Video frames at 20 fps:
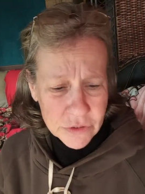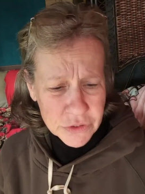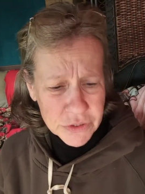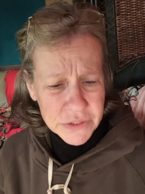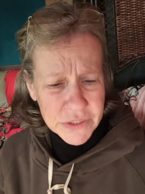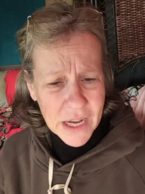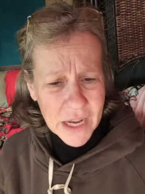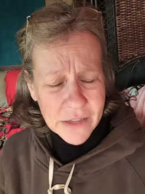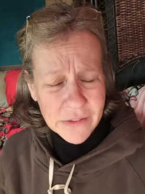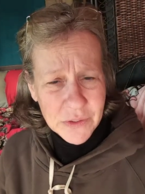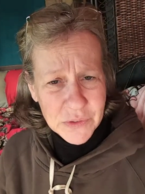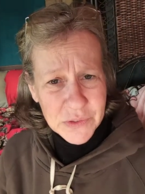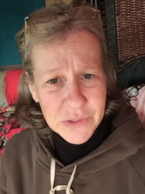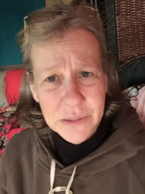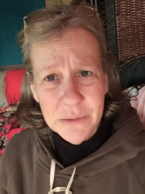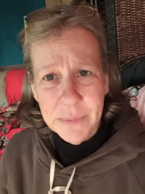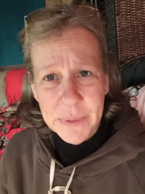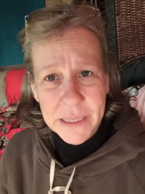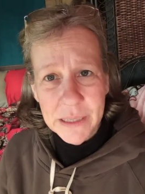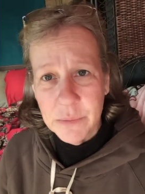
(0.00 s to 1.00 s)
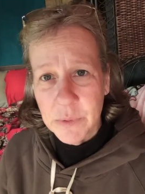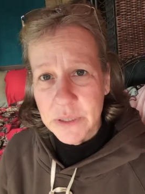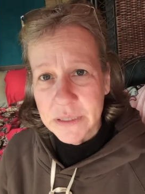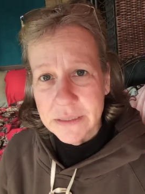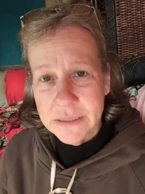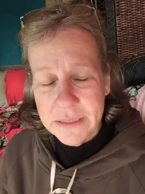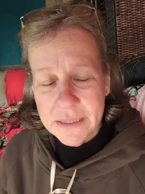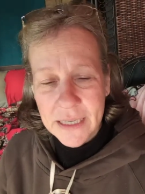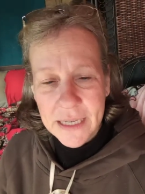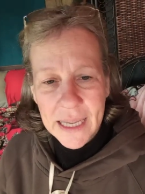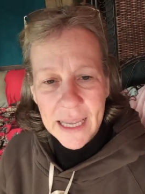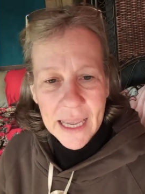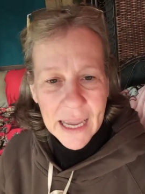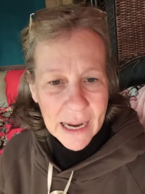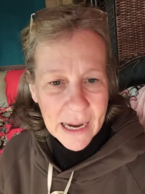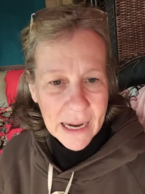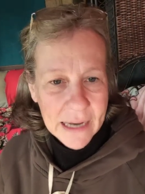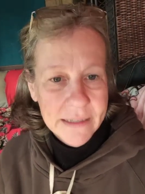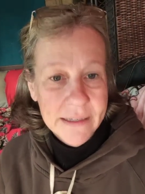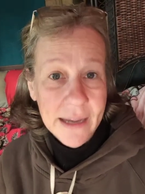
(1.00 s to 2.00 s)
you just got those little bitty ones?
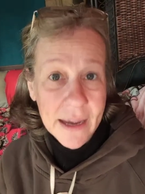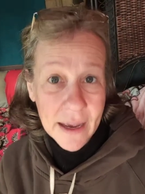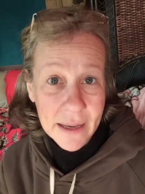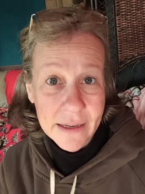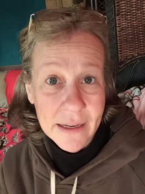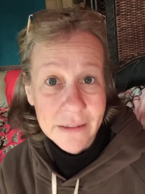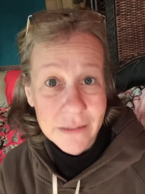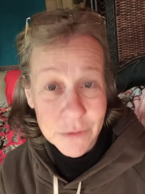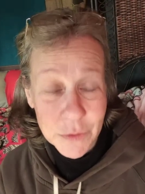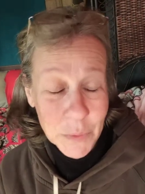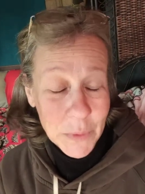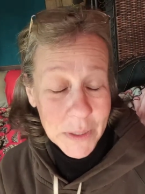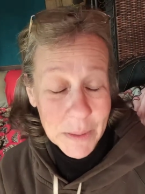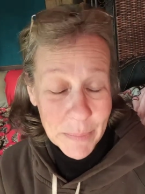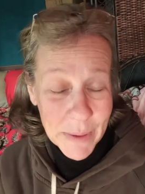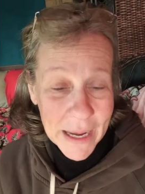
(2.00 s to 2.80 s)
And yeah, I got the 20